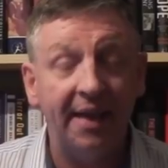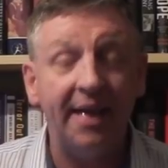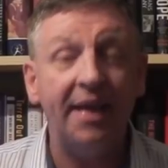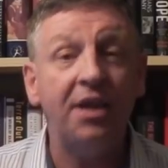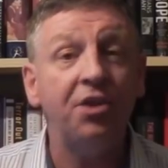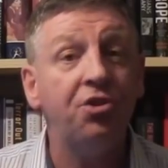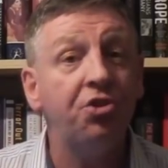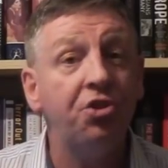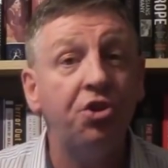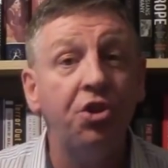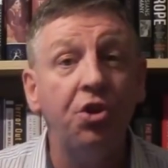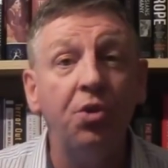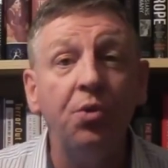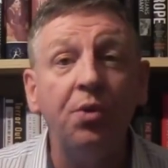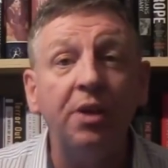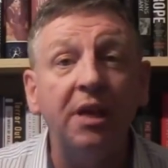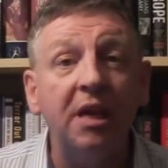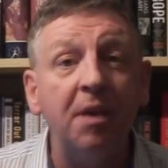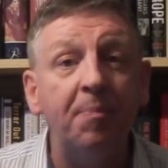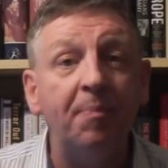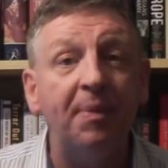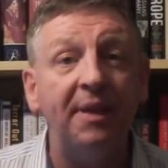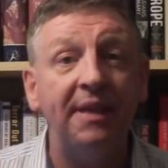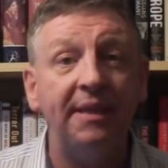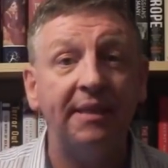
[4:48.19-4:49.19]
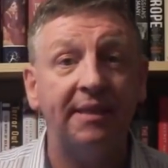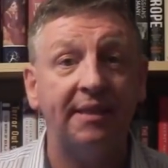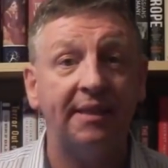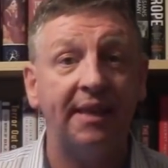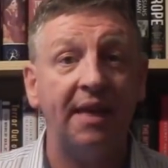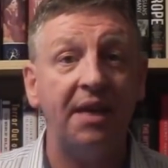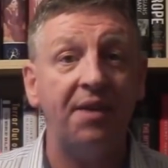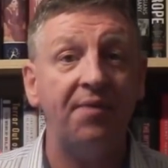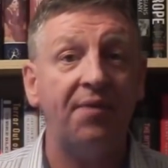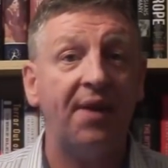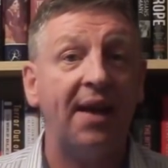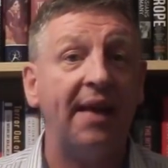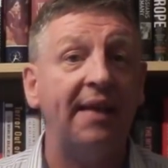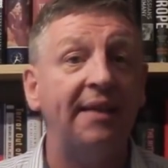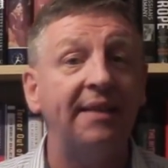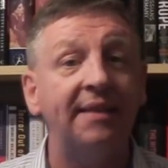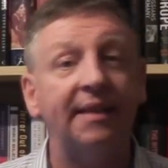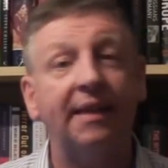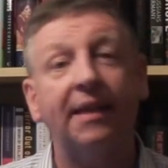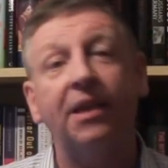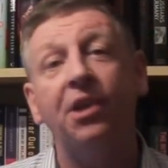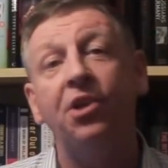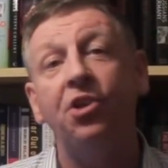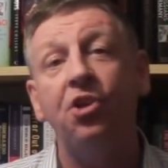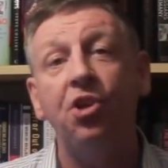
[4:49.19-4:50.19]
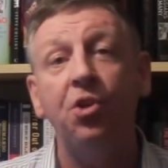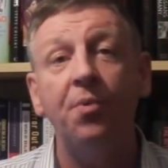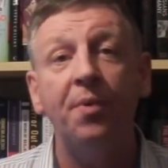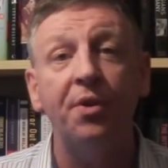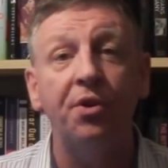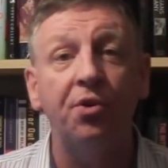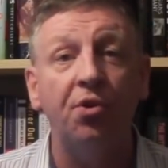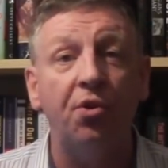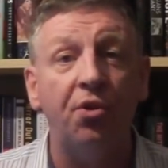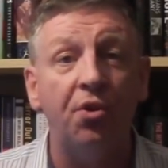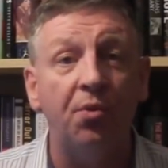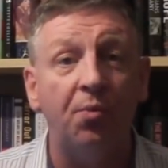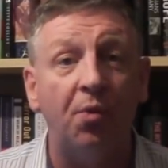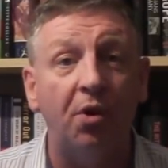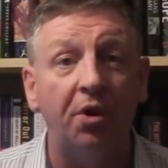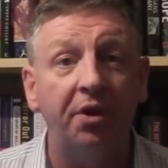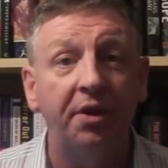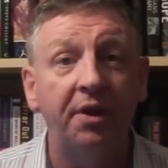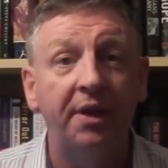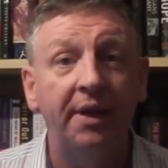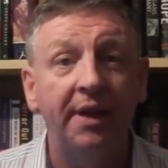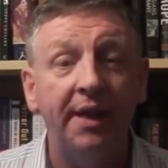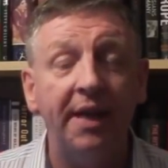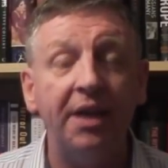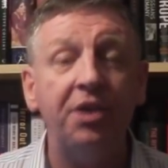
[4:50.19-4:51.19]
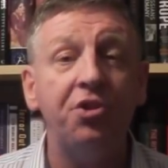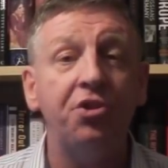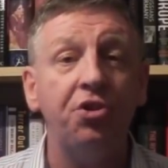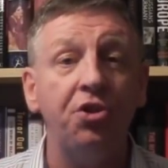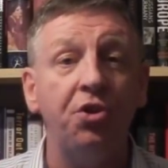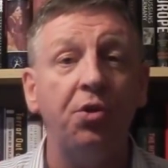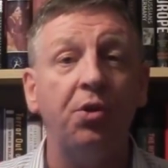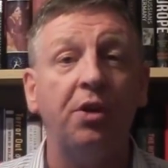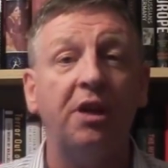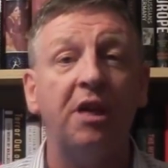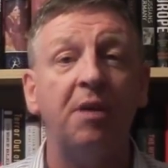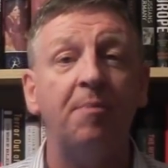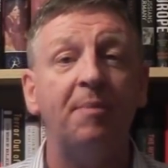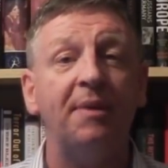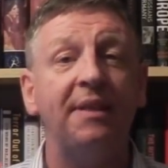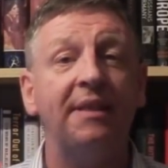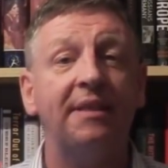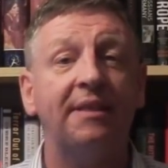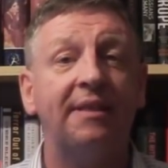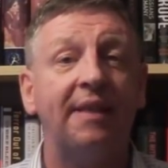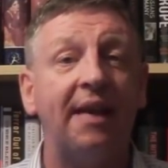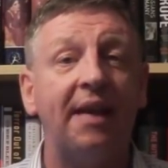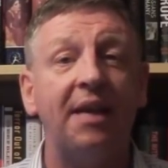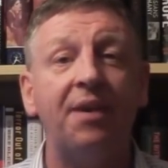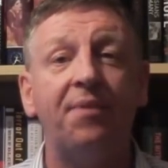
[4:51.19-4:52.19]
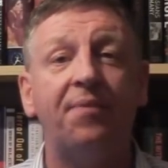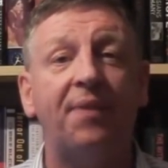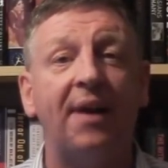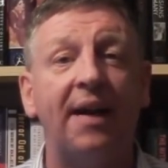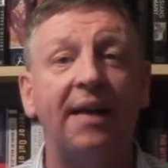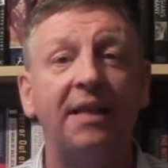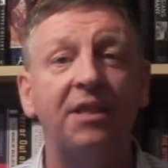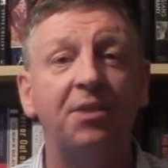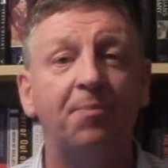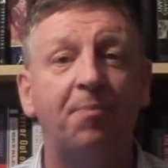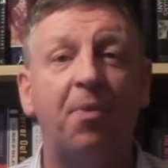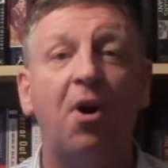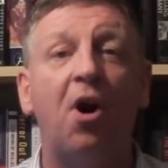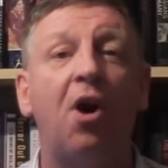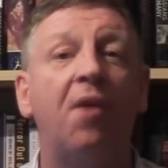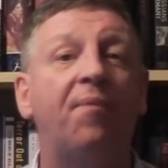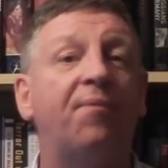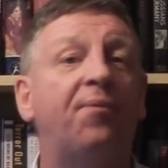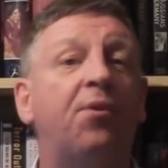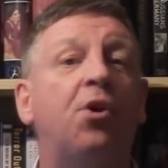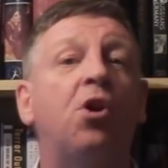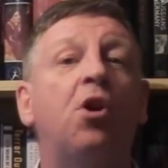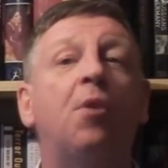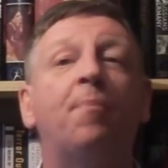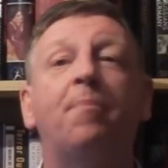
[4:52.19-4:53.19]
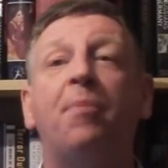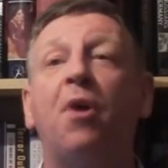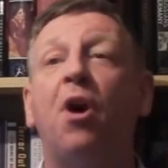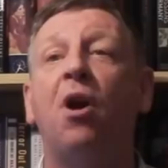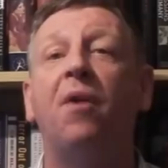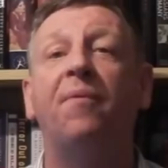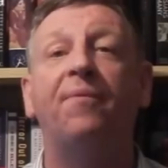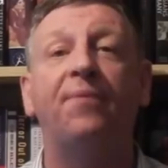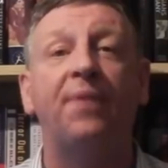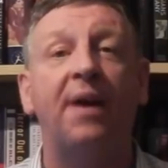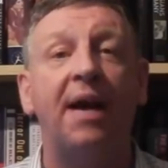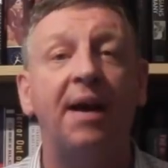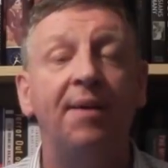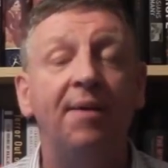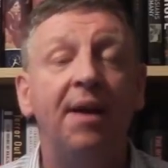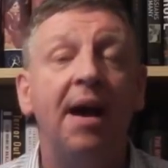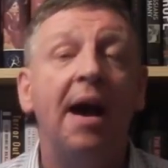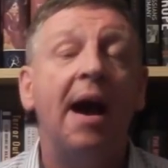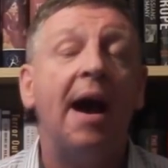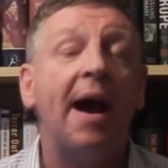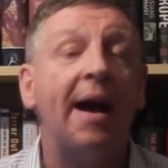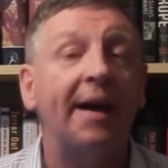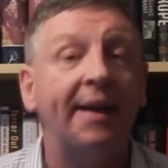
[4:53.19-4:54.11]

Is UKIP in safe hands? I could do another one. Is UKIP in safe hands, part four, part five?